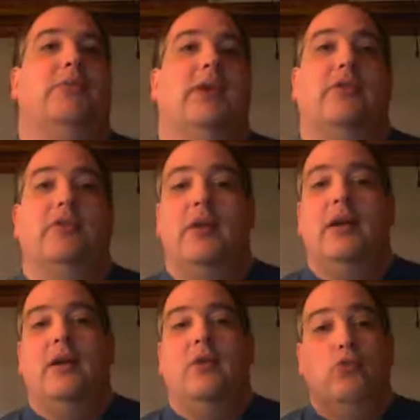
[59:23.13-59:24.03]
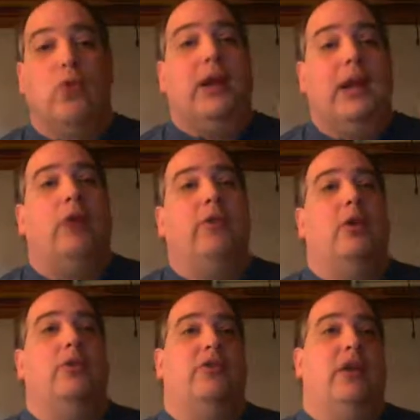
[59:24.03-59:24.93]
places. Right now, the
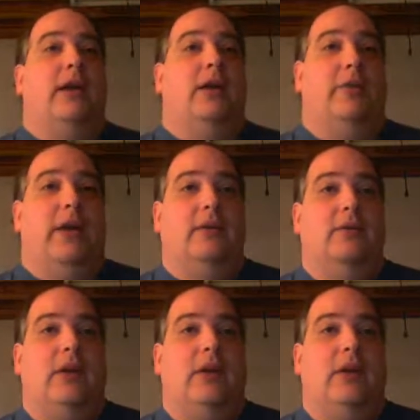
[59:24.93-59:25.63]
code does not handle that.